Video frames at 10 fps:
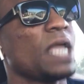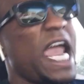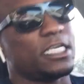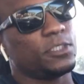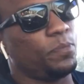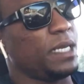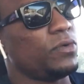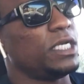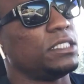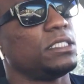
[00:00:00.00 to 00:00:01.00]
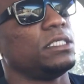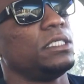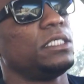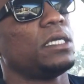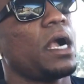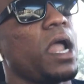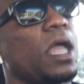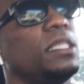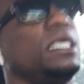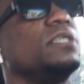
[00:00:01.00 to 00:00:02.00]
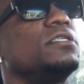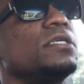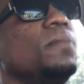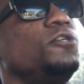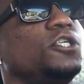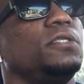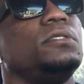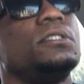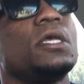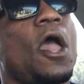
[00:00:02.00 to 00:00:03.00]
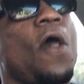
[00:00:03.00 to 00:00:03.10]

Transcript: experiences the assumptions